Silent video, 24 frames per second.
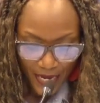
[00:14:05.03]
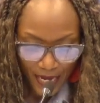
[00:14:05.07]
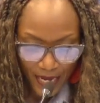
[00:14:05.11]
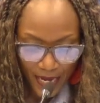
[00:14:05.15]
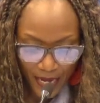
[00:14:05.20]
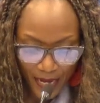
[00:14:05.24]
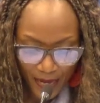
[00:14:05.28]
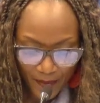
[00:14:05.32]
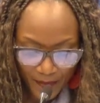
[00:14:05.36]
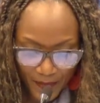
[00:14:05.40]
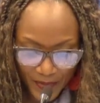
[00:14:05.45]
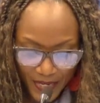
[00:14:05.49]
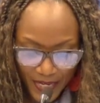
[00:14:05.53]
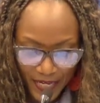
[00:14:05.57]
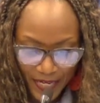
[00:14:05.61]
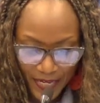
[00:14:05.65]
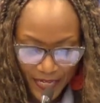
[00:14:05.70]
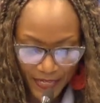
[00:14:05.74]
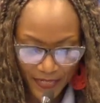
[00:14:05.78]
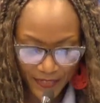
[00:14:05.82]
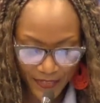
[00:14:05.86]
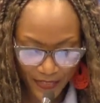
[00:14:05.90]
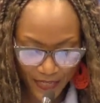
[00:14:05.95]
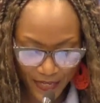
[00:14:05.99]

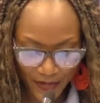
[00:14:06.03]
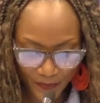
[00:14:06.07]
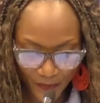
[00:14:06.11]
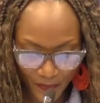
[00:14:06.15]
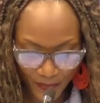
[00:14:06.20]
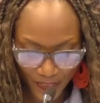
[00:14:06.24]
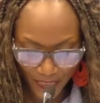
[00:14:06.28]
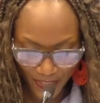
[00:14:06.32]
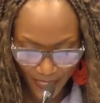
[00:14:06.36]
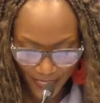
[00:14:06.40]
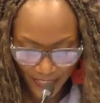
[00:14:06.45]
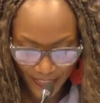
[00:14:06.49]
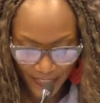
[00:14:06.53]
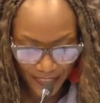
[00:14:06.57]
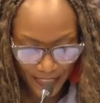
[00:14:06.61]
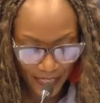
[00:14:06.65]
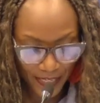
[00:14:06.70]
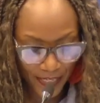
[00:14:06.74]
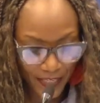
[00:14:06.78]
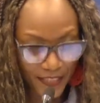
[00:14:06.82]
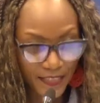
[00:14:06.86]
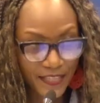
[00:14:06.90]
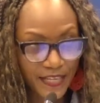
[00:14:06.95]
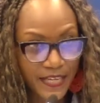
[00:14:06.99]
And with that
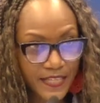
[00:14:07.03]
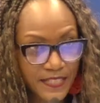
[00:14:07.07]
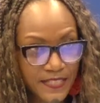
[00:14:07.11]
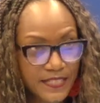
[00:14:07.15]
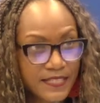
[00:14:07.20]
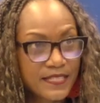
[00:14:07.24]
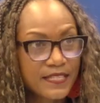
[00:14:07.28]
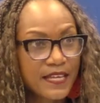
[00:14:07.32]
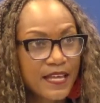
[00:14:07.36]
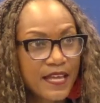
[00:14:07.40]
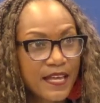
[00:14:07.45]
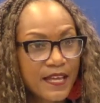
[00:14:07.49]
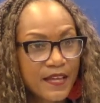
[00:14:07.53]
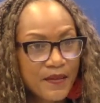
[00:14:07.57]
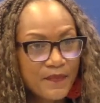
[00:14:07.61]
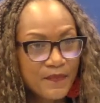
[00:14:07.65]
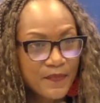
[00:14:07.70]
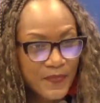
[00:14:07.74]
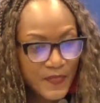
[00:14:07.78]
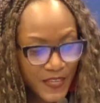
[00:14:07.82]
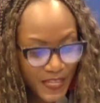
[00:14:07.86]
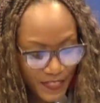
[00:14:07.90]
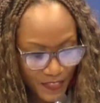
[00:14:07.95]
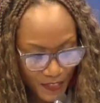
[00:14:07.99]
said, that's
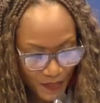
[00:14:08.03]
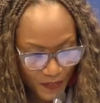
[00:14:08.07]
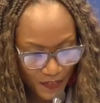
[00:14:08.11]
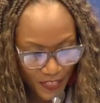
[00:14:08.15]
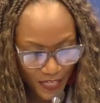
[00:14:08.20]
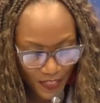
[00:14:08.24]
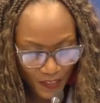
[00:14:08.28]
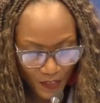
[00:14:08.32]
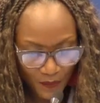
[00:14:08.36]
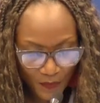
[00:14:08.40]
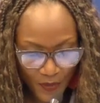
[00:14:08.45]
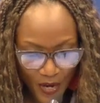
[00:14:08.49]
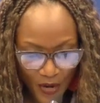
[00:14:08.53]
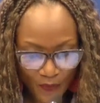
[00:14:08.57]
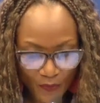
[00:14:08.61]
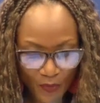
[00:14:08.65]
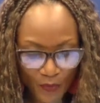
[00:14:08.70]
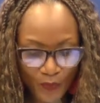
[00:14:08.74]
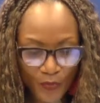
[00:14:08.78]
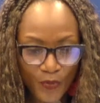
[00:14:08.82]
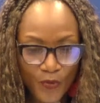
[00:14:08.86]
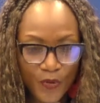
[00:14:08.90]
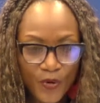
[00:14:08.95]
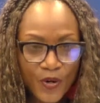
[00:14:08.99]
my
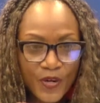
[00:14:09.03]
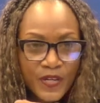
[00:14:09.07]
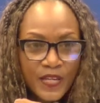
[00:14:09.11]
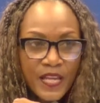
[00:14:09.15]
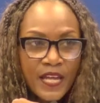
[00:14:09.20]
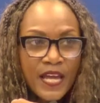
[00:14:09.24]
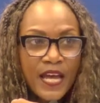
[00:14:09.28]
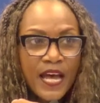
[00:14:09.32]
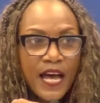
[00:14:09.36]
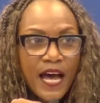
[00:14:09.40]
report.